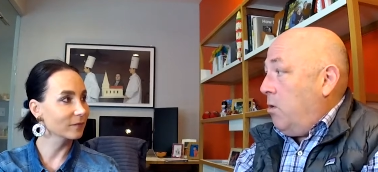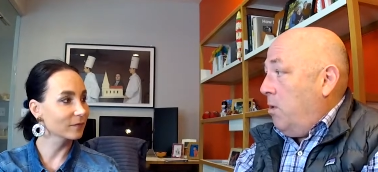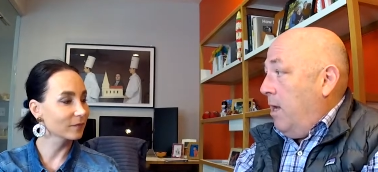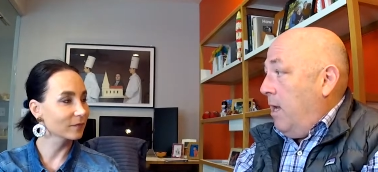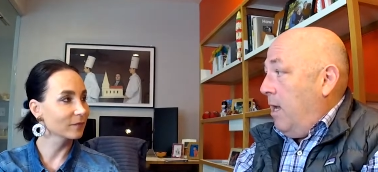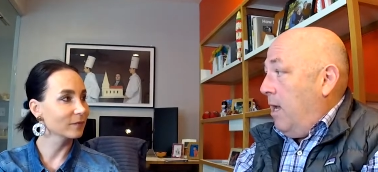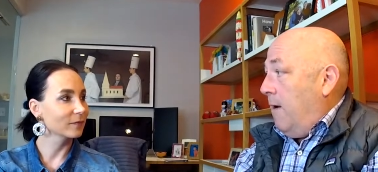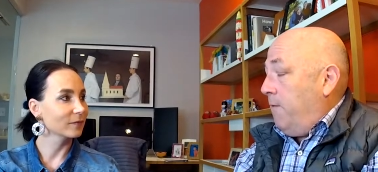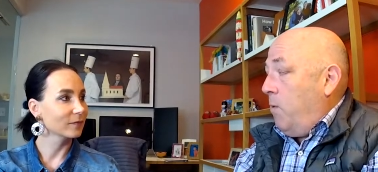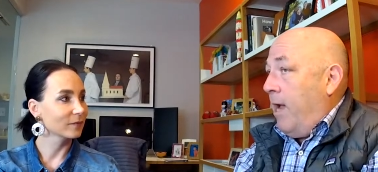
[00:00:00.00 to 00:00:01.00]
Speaker 1: you
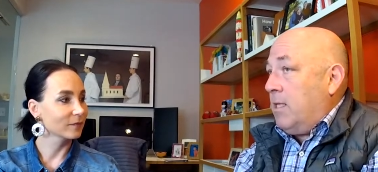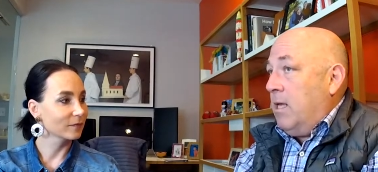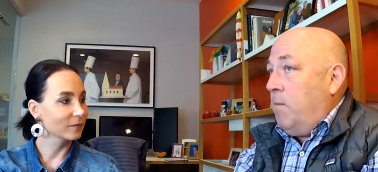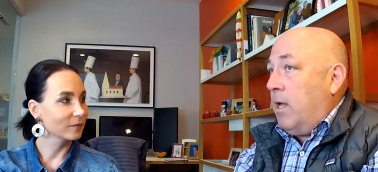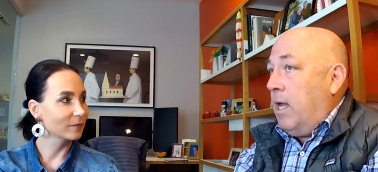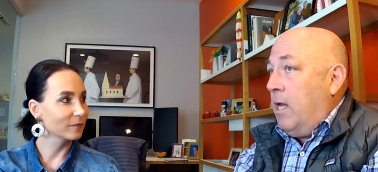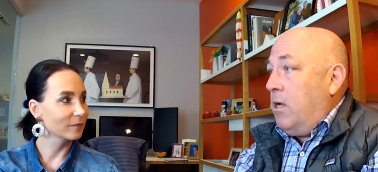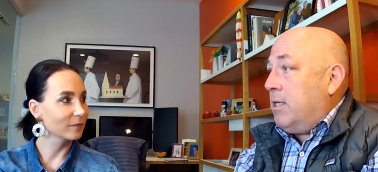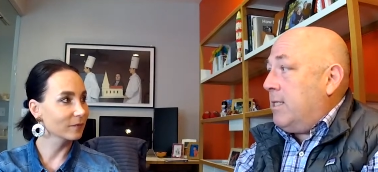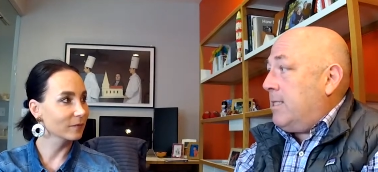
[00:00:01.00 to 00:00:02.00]
if you ask them key
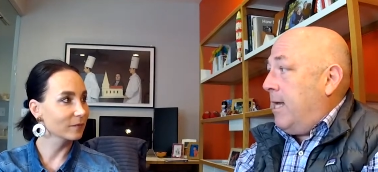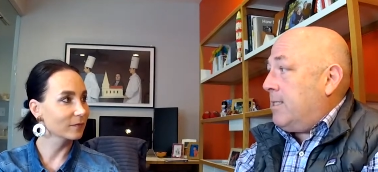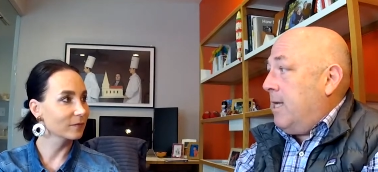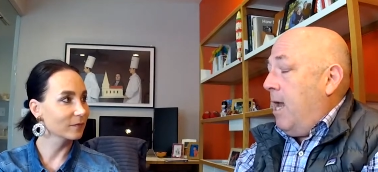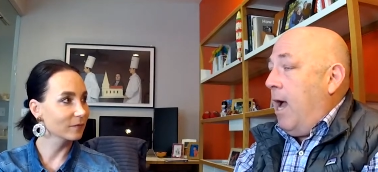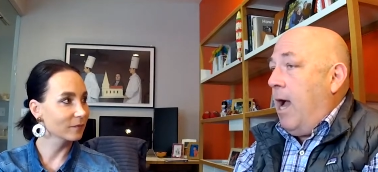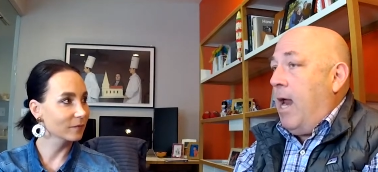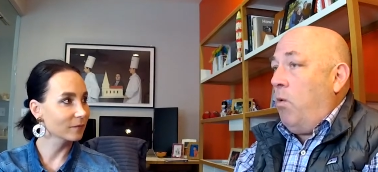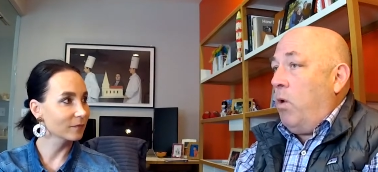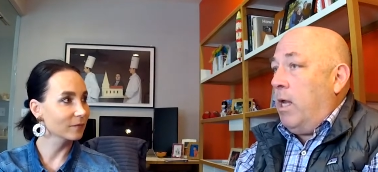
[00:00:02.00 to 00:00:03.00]
to your success.
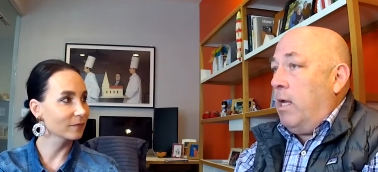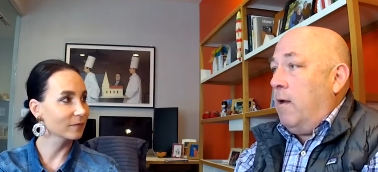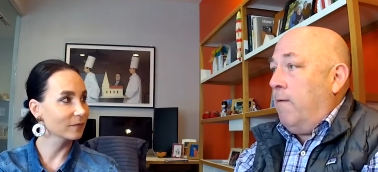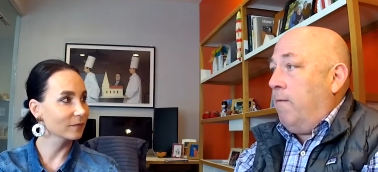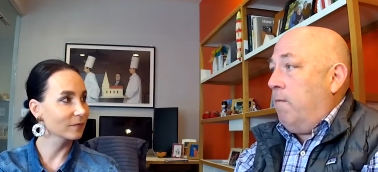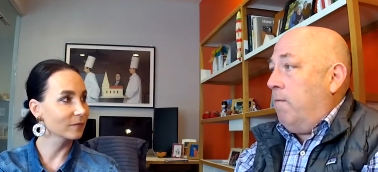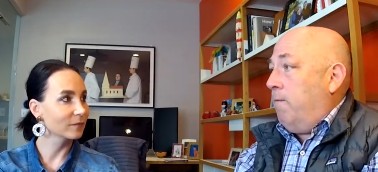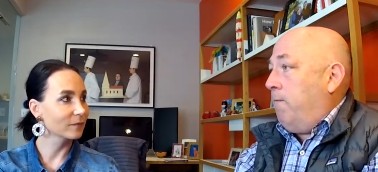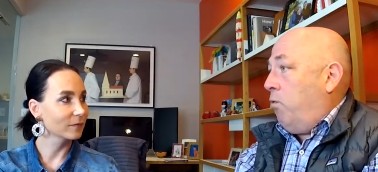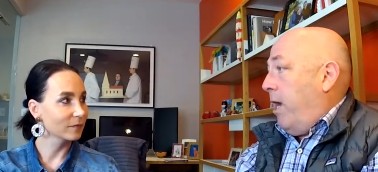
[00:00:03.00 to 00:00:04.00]
I read
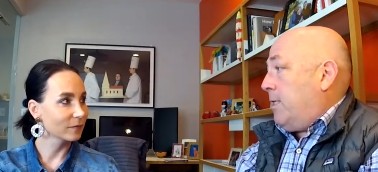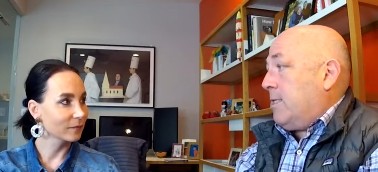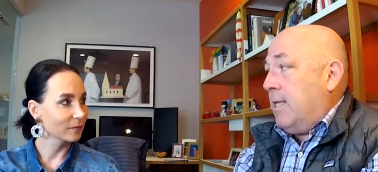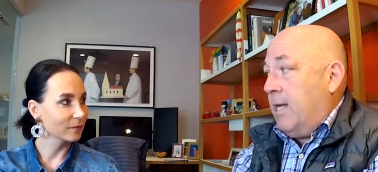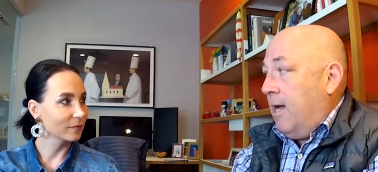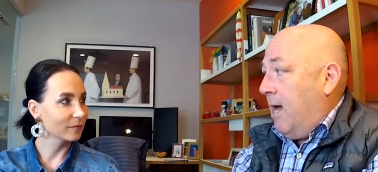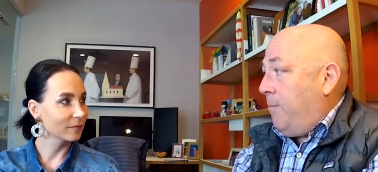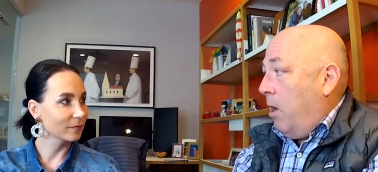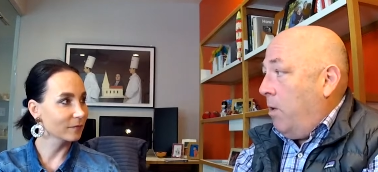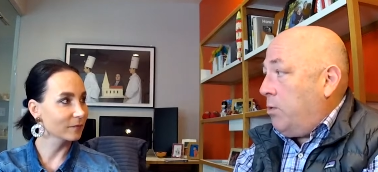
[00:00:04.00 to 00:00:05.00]
voraciously.
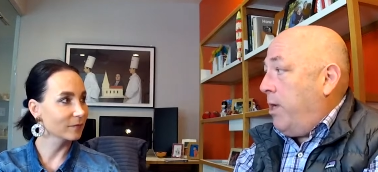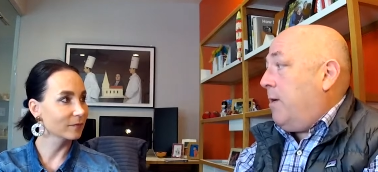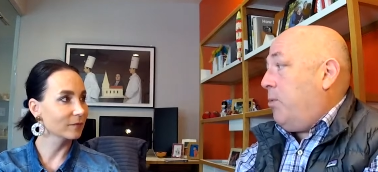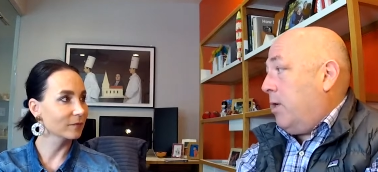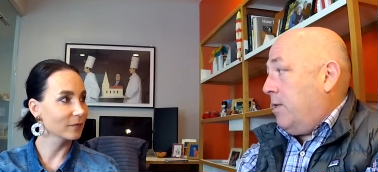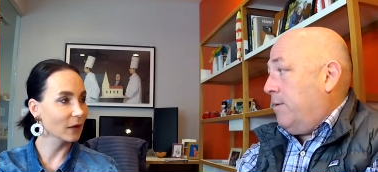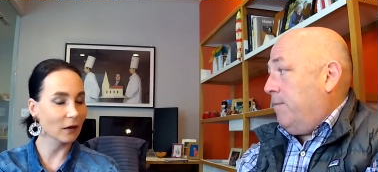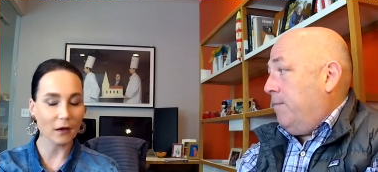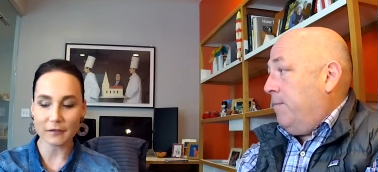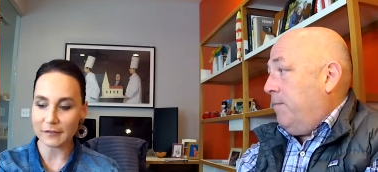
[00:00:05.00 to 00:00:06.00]
I'm always reading a book.
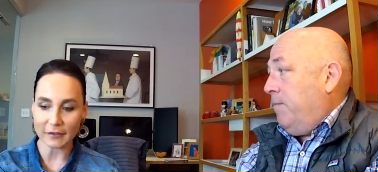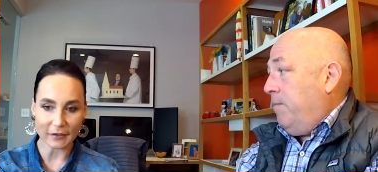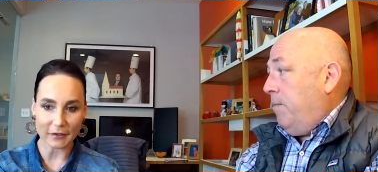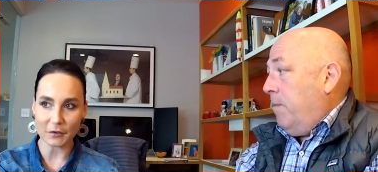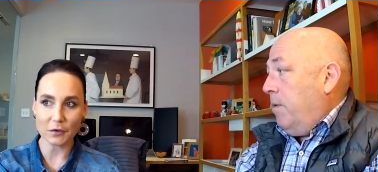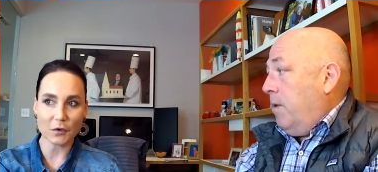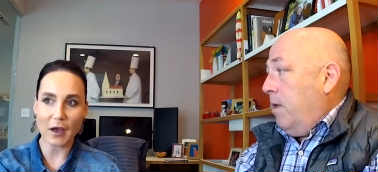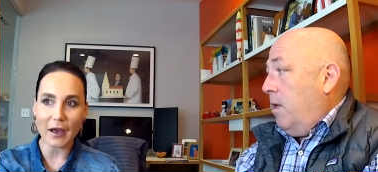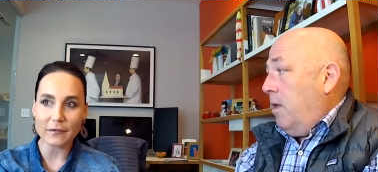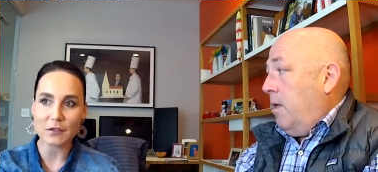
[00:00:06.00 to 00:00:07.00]
Speaker 2: Constantly. You
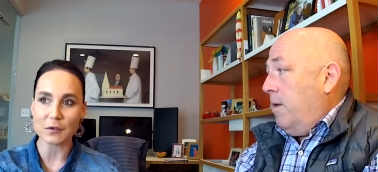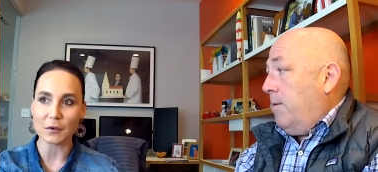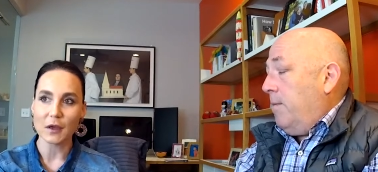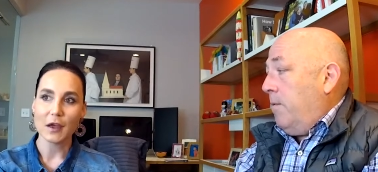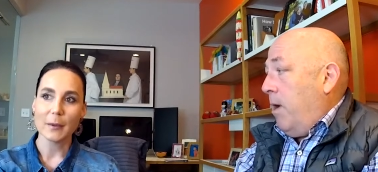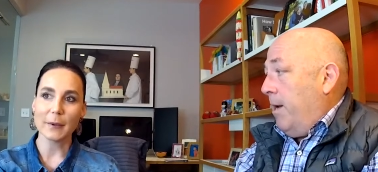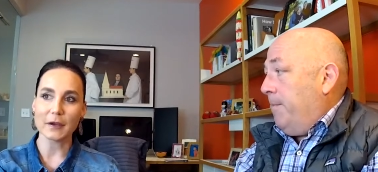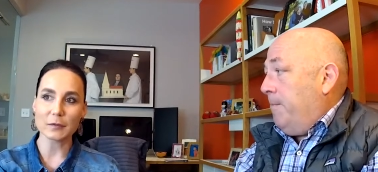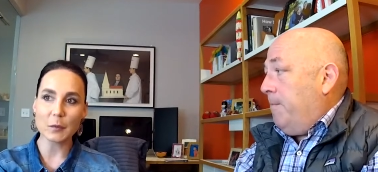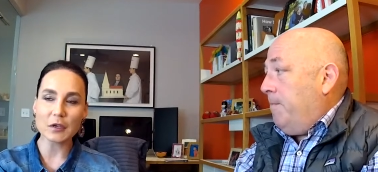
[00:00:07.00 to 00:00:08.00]
you have to. Right.
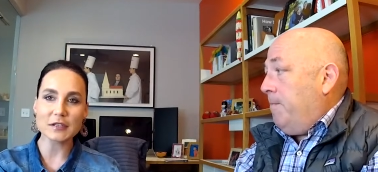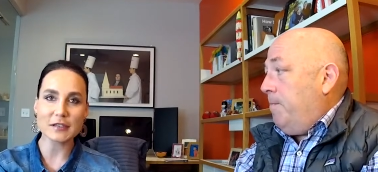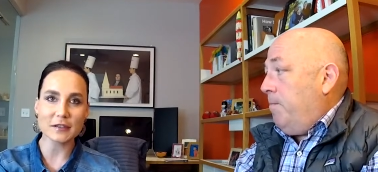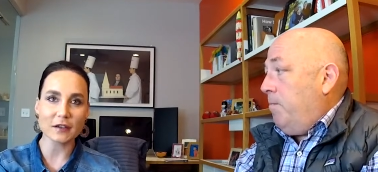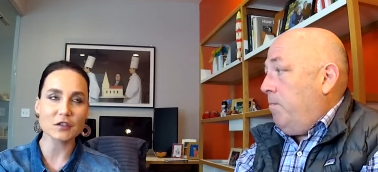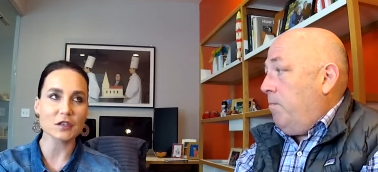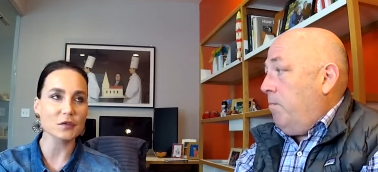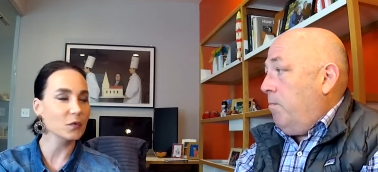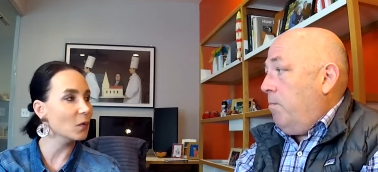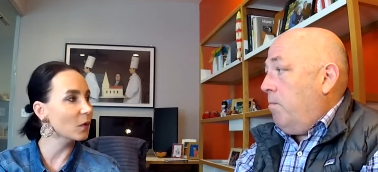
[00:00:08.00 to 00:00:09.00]
Because books is not
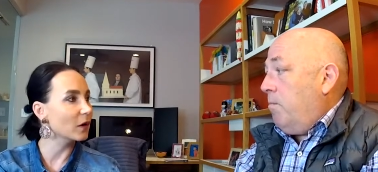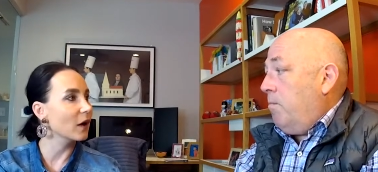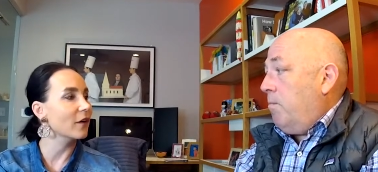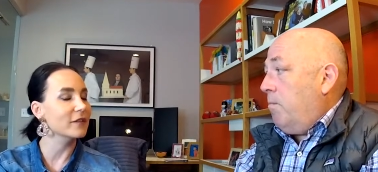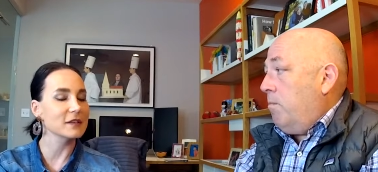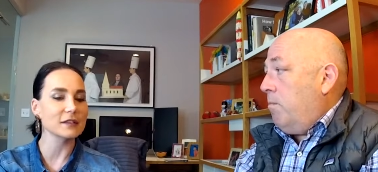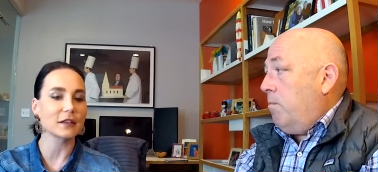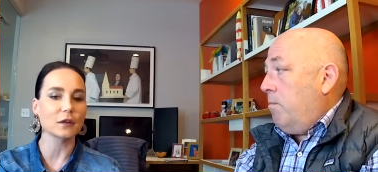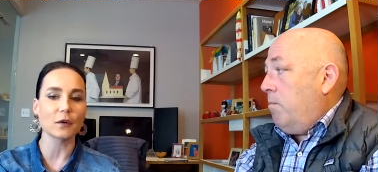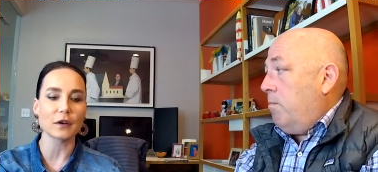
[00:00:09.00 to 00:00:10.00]
just for
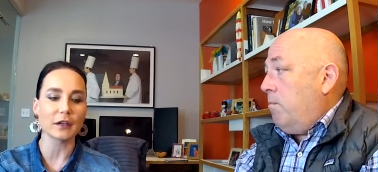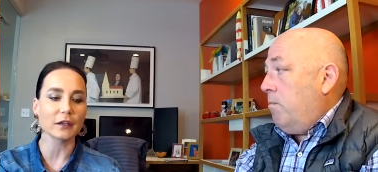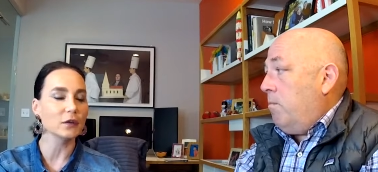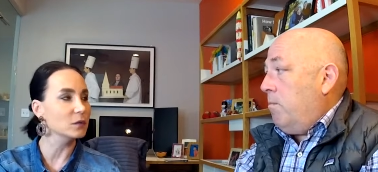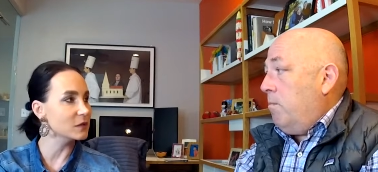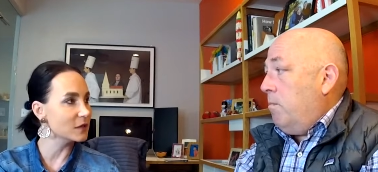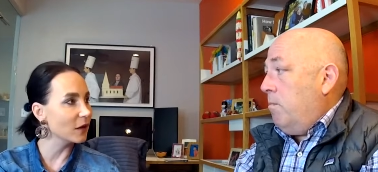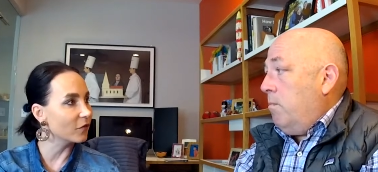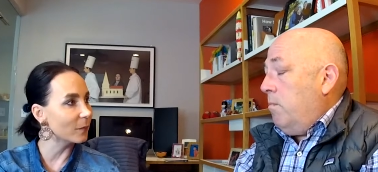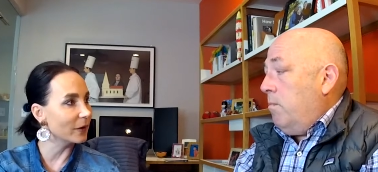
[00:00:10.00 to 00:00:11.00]
obviously learning new
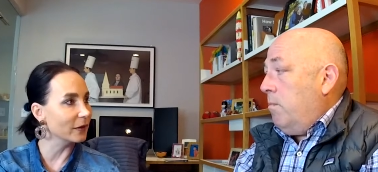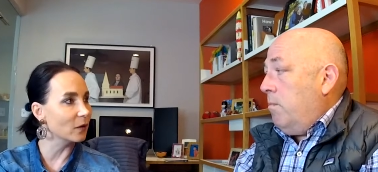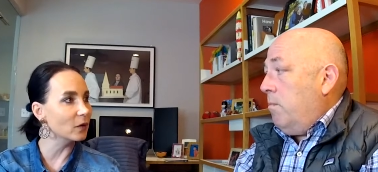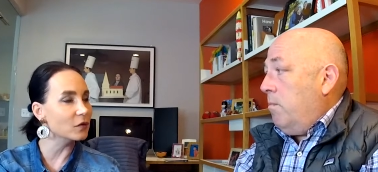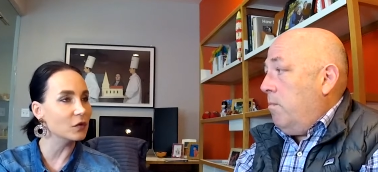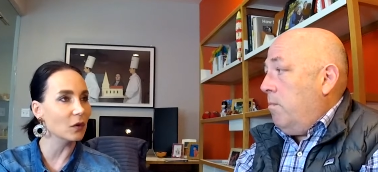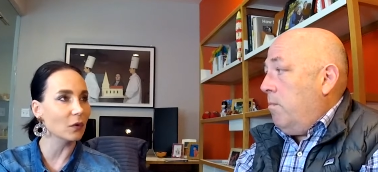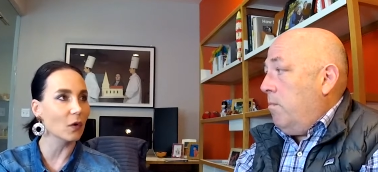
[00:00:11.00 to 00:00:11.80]
stuff, but it also